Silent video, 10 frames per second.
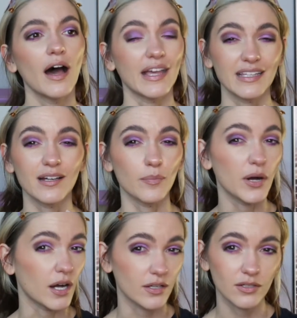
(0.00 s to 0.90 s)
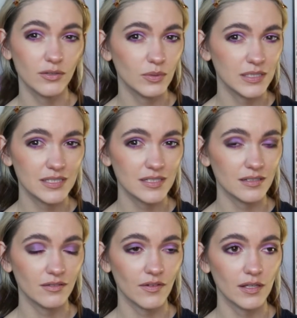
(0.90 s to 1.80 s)
I think a Ponyo one's
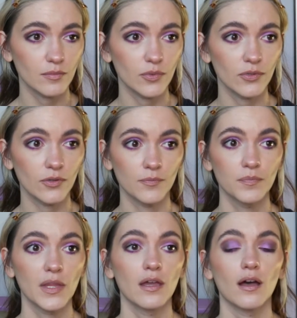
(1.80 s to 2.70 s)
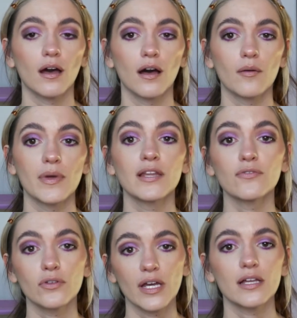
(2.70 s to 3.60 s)
still available. And if
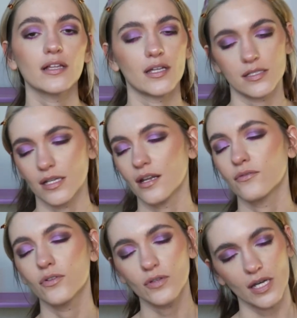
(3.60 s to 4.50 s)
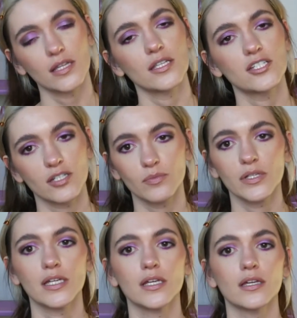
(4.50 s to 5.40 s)
you like I said, if you like the
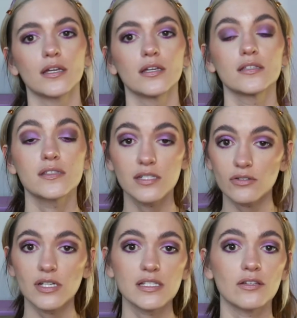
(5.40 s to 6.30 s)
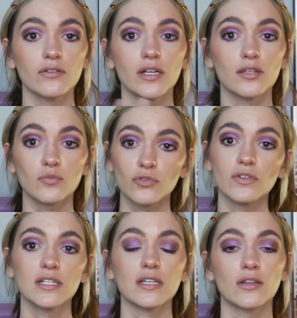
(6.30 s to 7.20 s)
Ghibli series and you like the
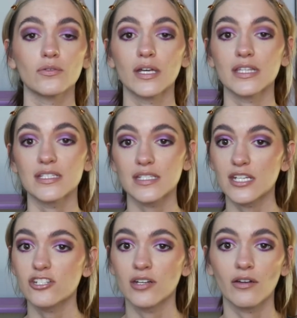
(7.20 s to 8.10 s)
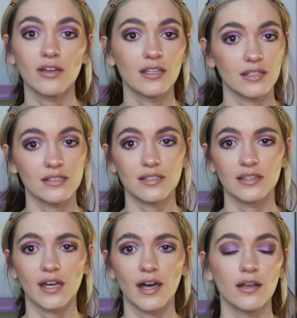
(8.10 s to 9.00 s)
movies and you like the stationery and things like
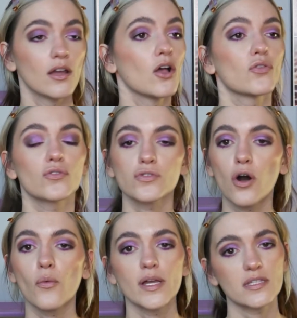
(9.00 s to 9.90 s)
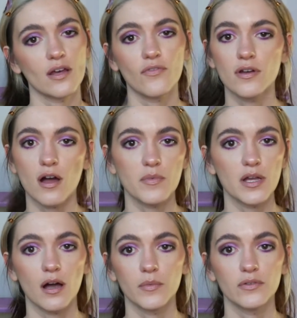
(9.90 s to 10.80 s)
that, there's always stuff on
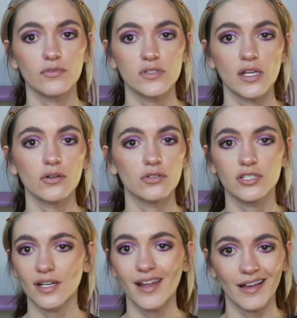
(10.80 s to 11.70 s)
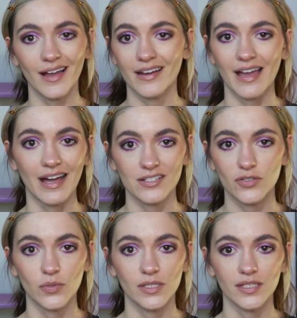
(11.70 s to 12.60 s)
AmiAmi for sale. You just gotta kind of act
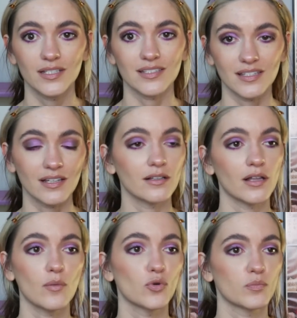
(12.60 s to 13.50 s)
quickly because I think a lot more